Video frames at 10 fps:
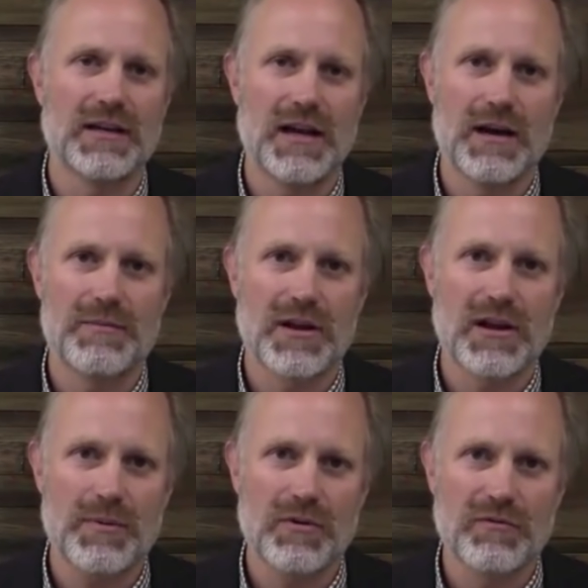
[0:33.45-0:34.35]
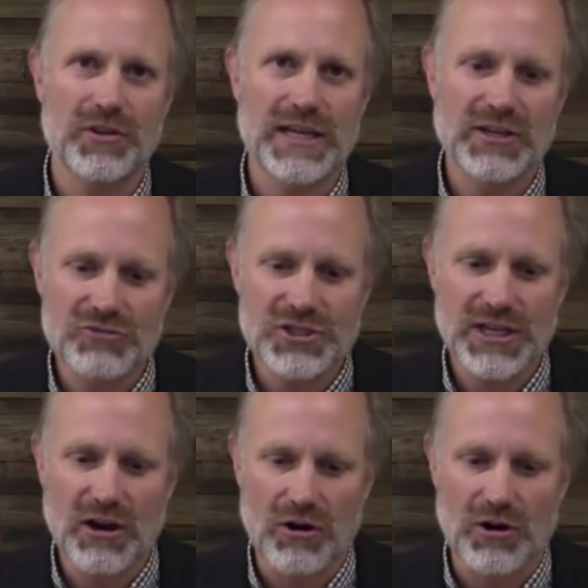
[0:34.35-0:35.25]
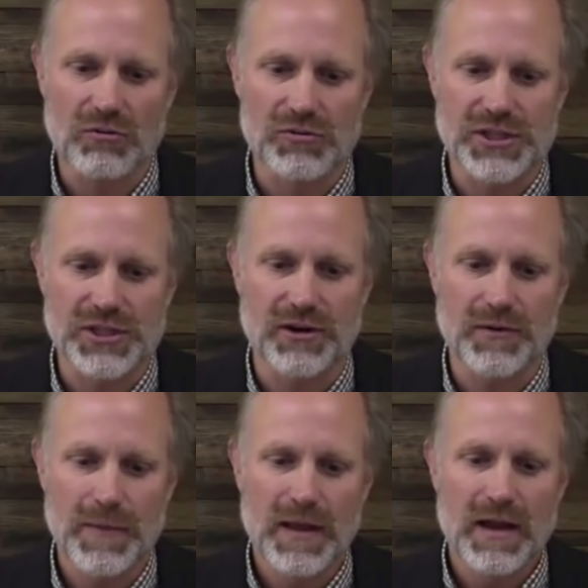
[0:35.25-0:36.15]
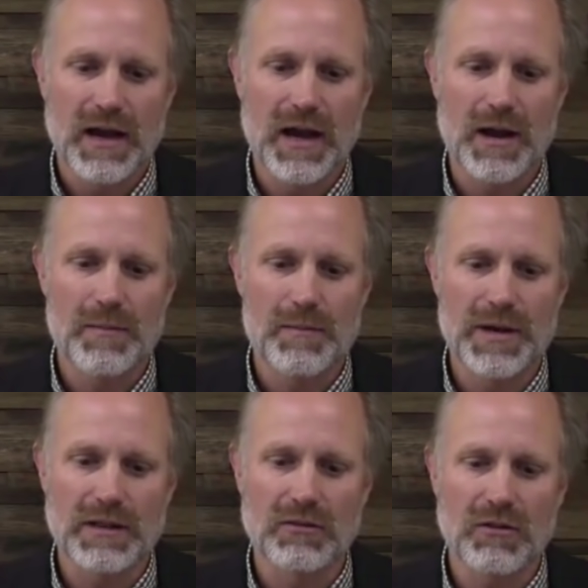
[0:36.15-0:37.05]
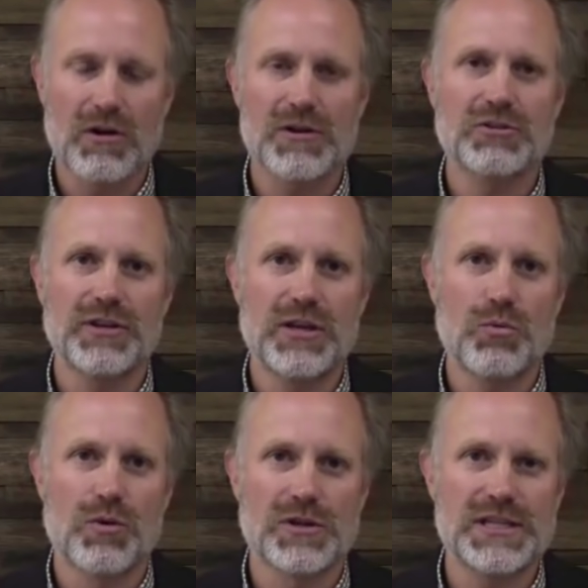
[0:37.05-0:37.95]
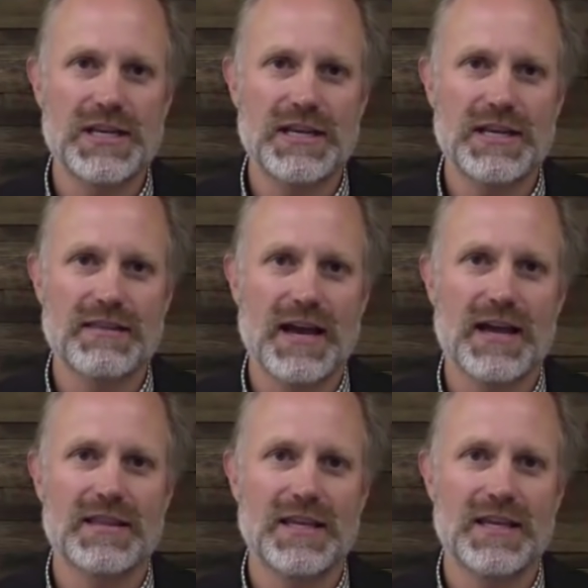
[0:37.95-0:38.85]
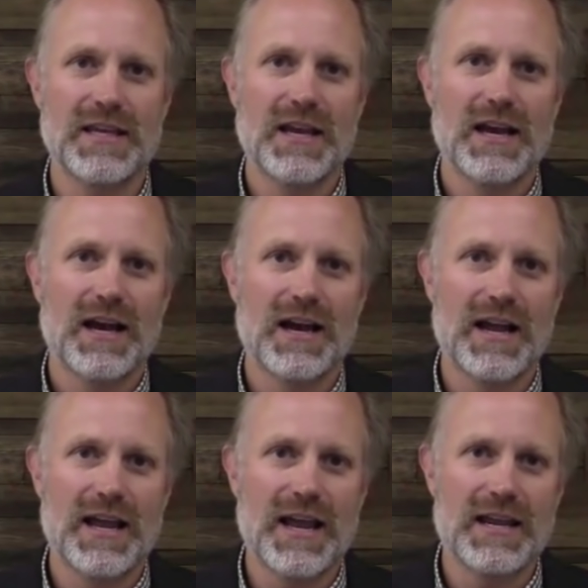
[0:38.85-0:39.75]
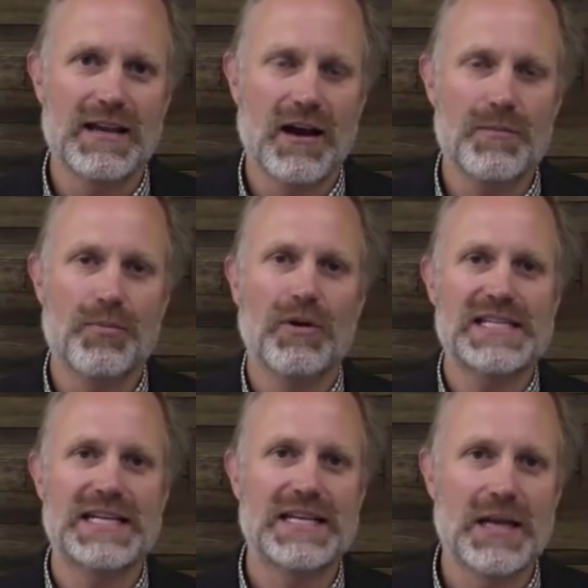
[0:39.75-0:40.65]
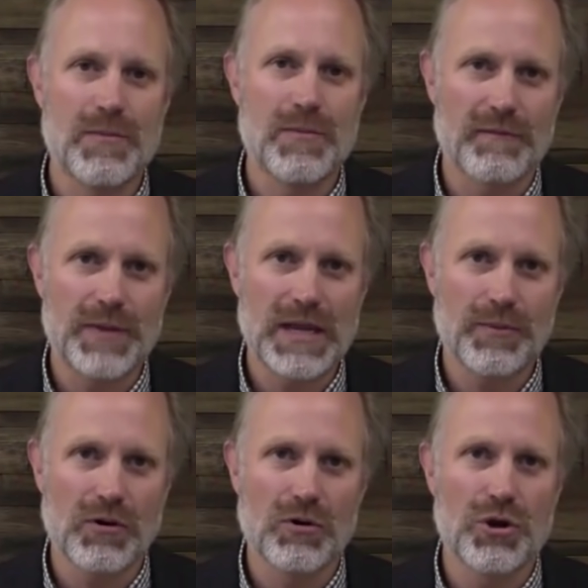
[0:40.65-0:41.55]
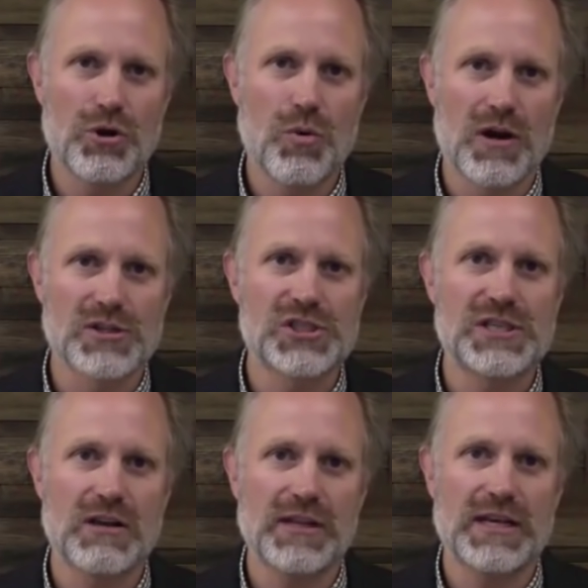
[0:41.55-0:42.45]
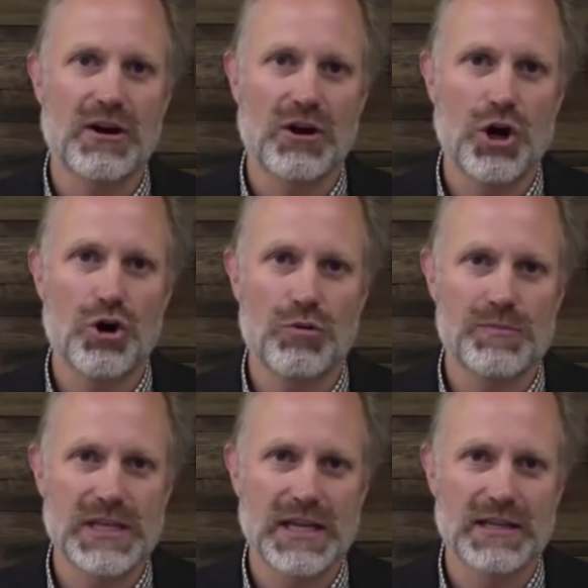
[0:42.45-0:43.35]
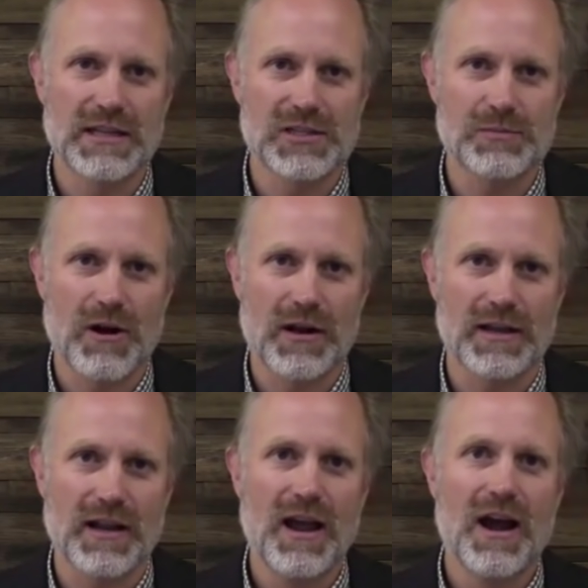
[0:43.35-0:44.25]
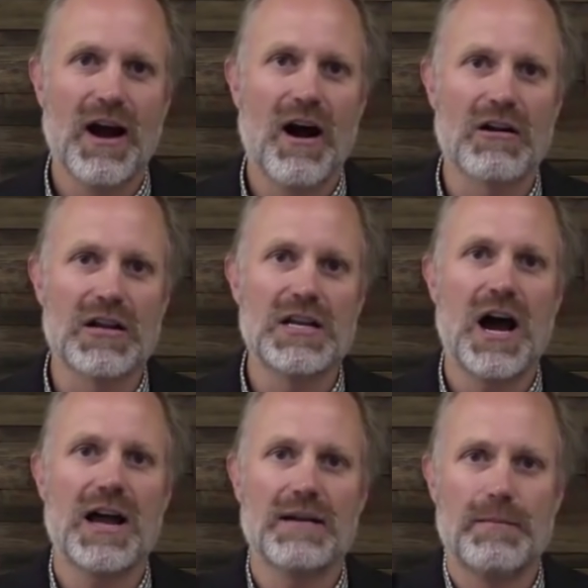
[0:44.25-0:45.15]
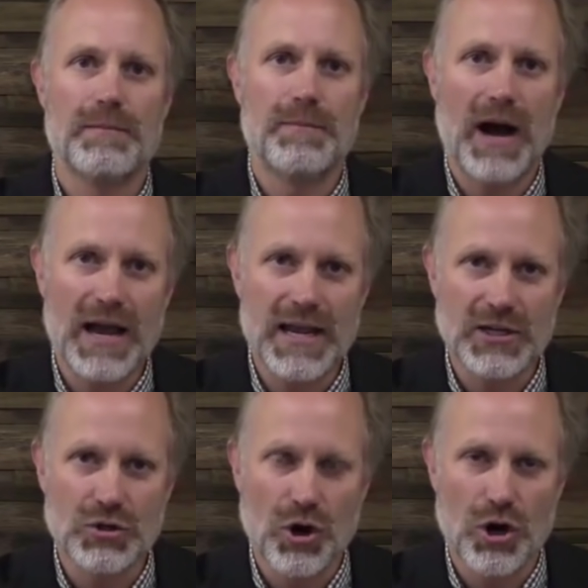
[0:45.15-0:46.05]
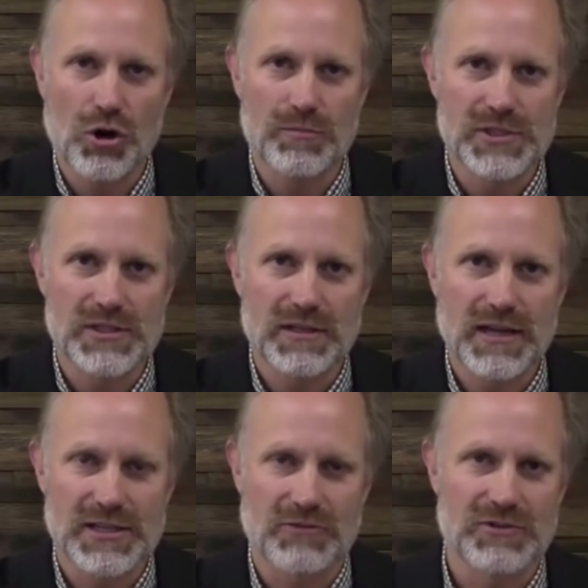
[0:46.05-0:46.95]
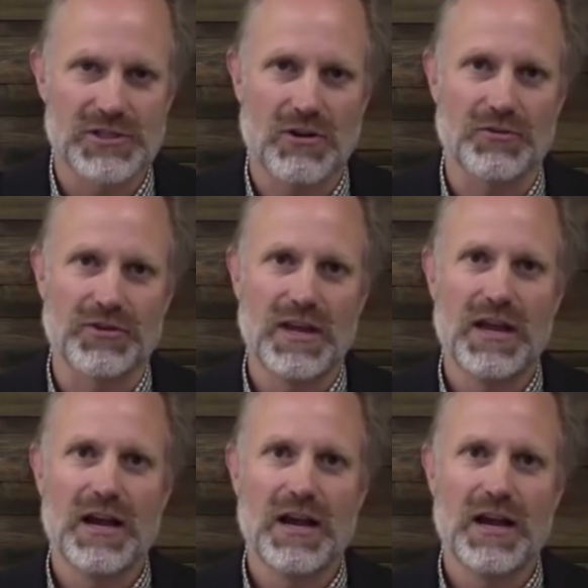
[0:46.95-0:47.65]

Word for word: Um, a couple of really interesting articles here, um, but largely we're seeing that the uh, a, a unprecedented number of people who are selling their homes into this market are not buying new homes as a result.